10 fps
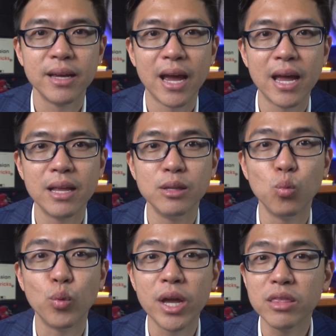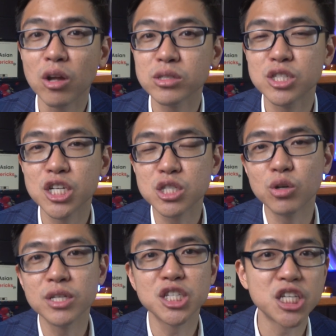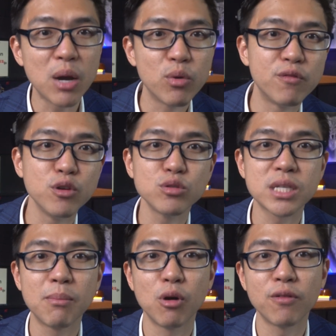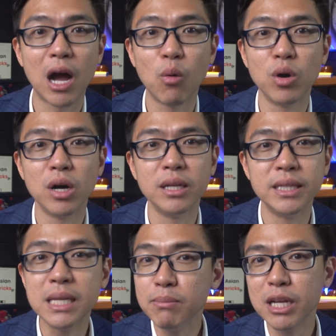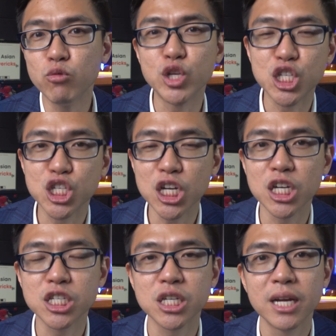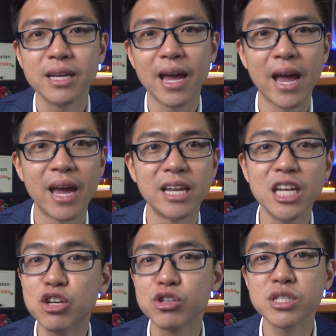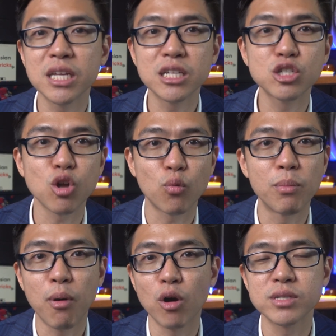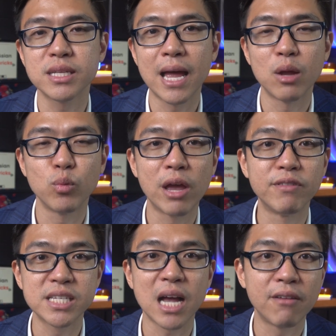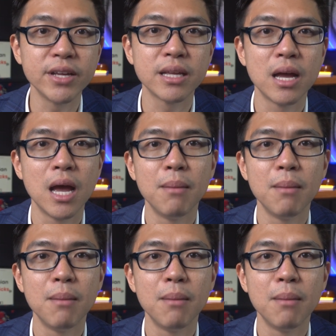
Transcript: And we are not just going to share with you some of our deeply researched and interesting stock reports that we have discovered,